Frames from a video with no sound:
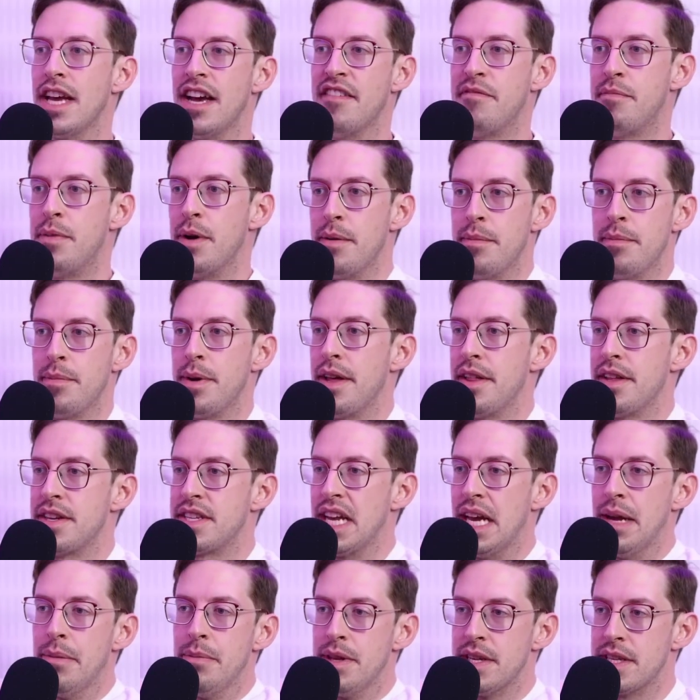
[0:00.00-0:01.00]
left, but by the
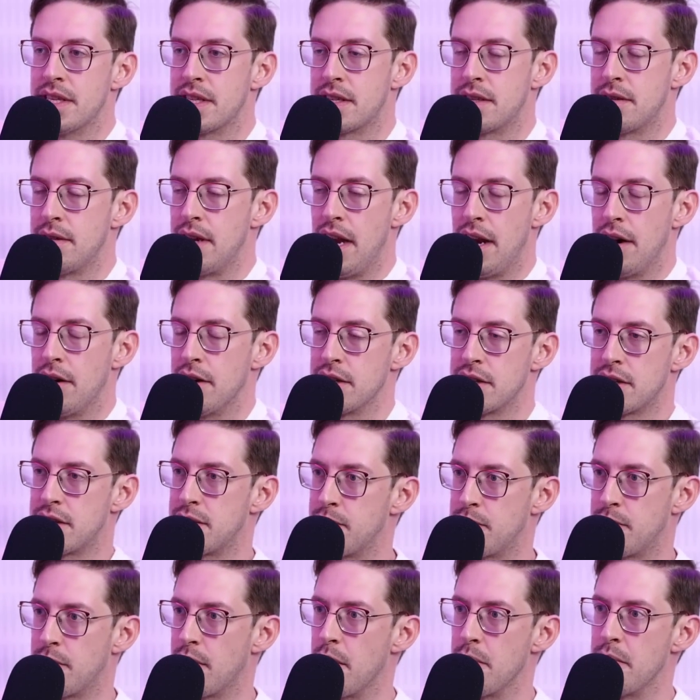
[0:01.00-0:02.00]
time this
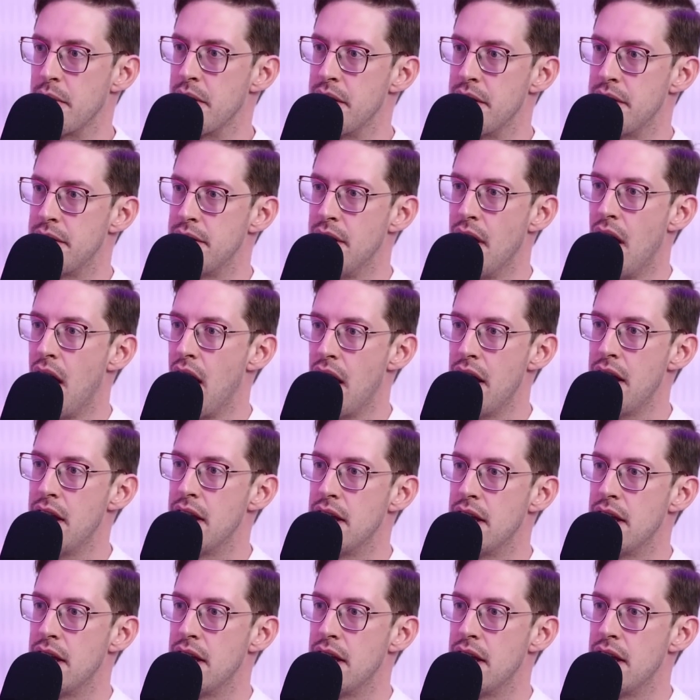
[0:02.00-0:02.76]
airs, probably not.